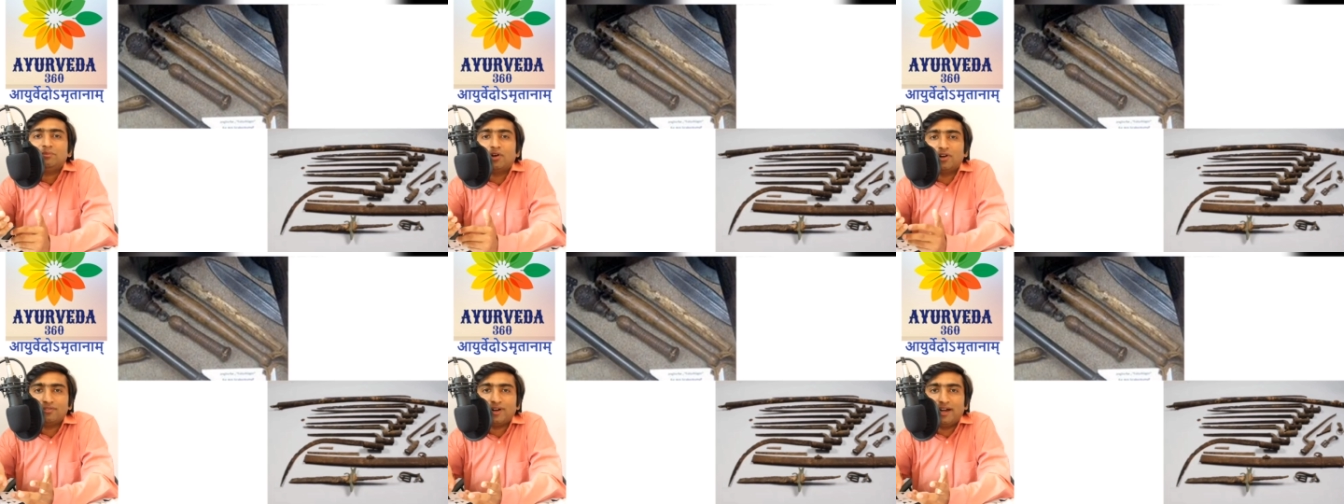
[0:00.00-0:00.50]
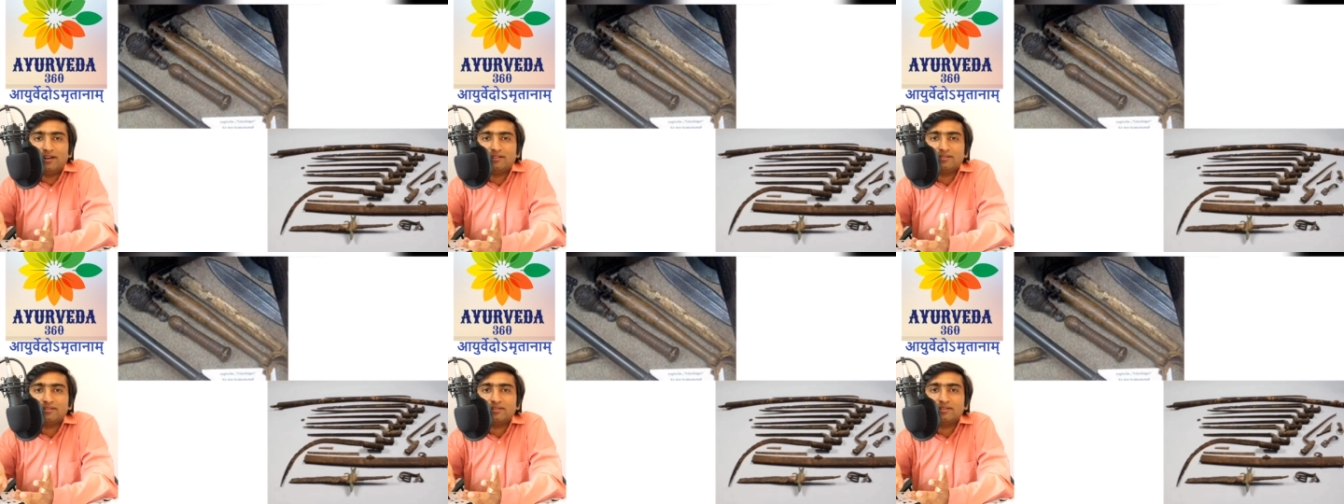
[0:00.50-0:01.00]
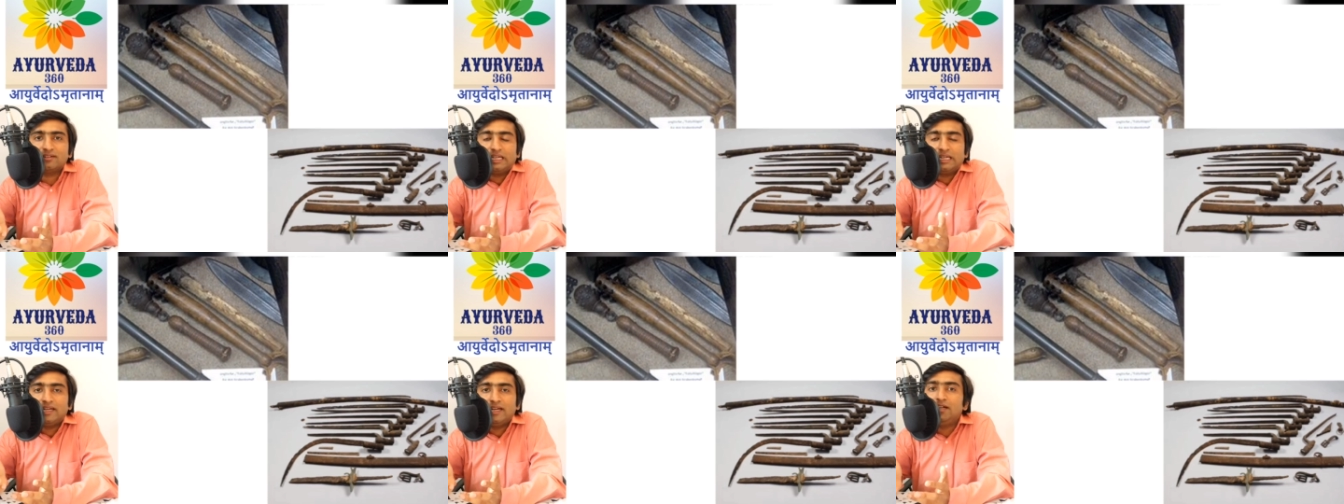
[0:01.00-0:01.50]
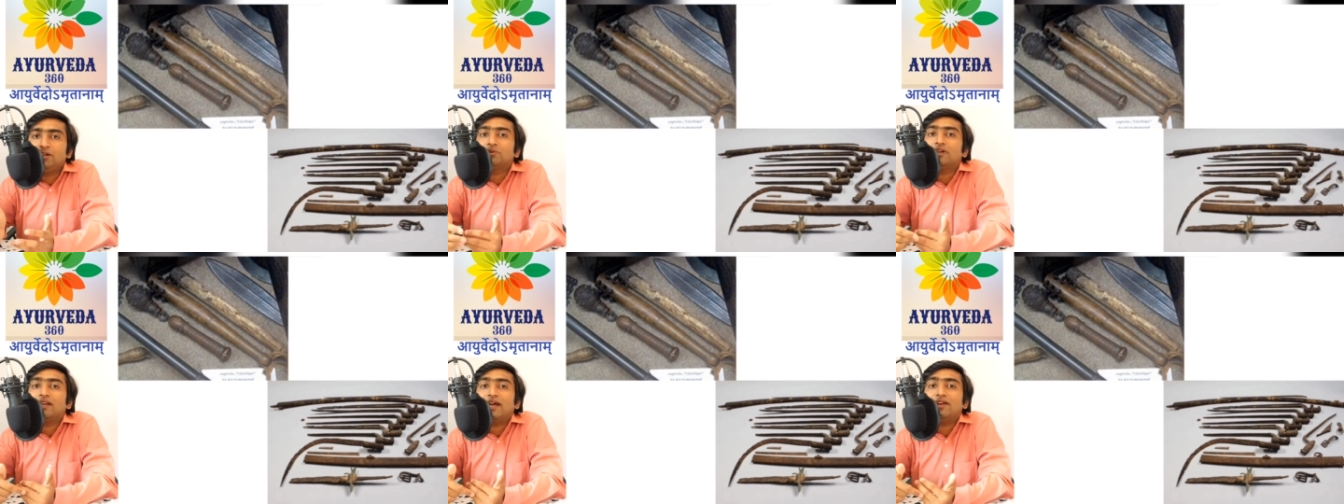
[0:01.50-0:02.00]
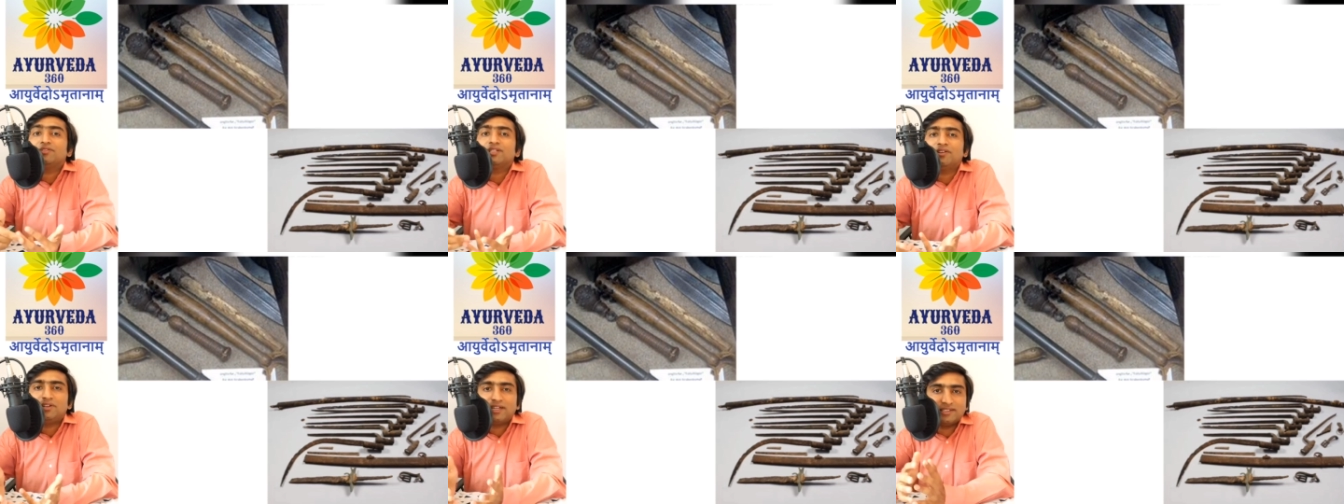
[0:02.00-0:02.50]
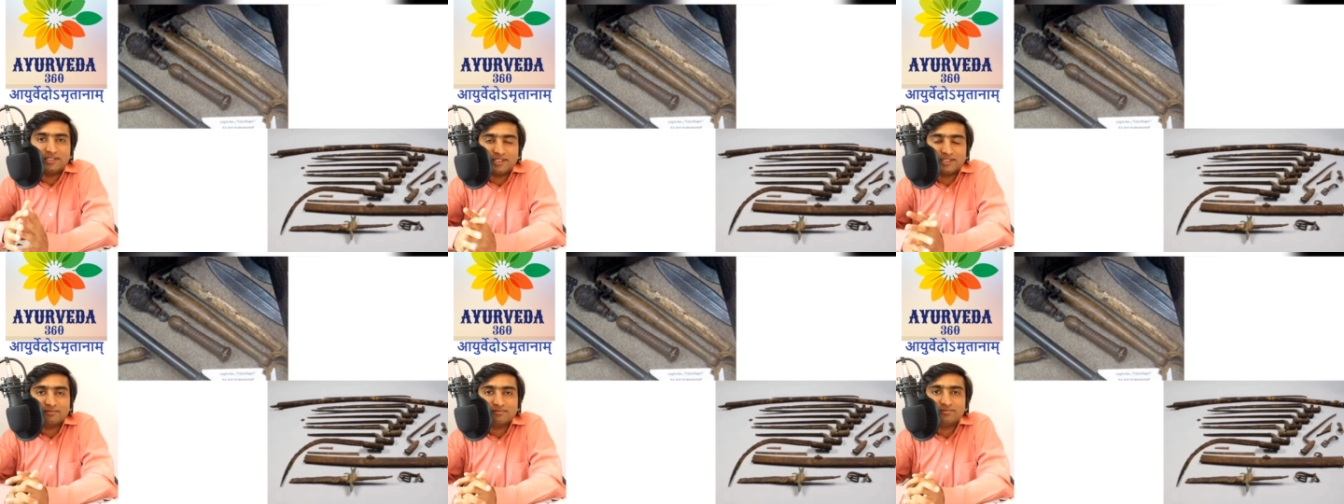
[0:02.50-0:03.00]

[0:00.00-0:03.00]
modified into a life-saving agent.